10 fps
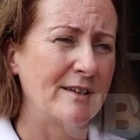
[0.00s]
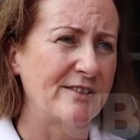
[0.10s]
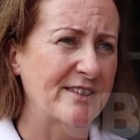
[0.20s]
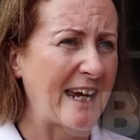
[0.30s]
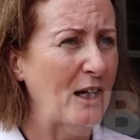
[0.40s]

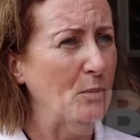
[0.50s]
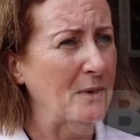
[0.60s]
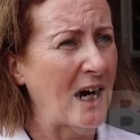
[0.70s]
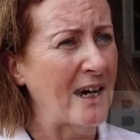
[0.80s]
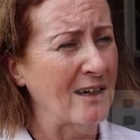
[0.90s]
scale up
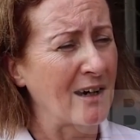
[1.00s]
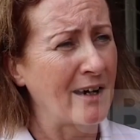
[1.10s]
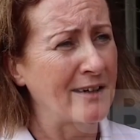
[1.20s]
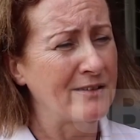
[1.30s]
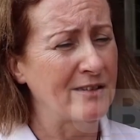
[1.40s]

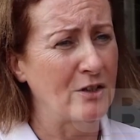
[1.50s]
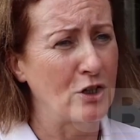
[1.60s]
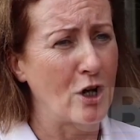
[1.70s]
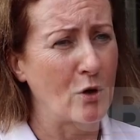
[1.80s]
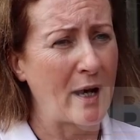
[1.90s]
guidelines
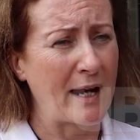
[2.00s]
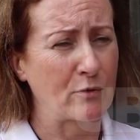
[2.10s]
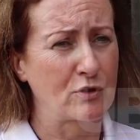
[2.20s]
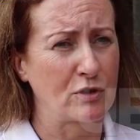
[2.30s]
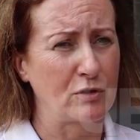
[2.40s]
and know
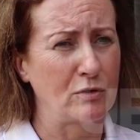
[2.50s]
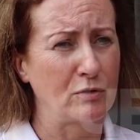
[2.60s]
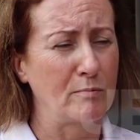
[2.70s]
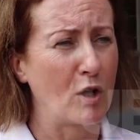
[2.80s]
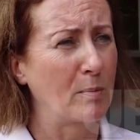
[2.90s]
how
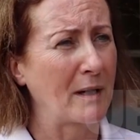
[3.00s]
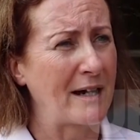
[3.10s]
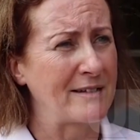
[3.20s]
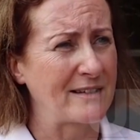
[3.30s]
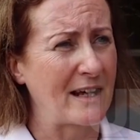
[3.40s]
to
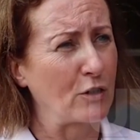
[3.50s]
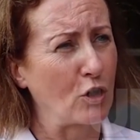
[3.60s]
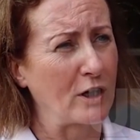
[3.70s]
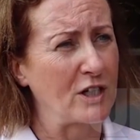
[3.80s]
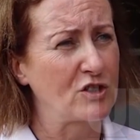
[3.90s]
mobilise that
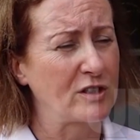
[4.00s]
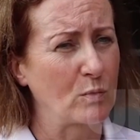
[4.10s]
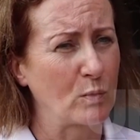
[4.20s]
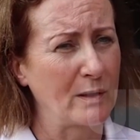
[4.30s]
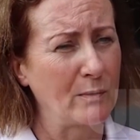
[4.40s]
knowledge
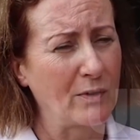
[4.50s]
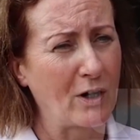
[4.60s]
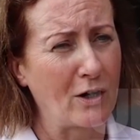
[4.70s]
that we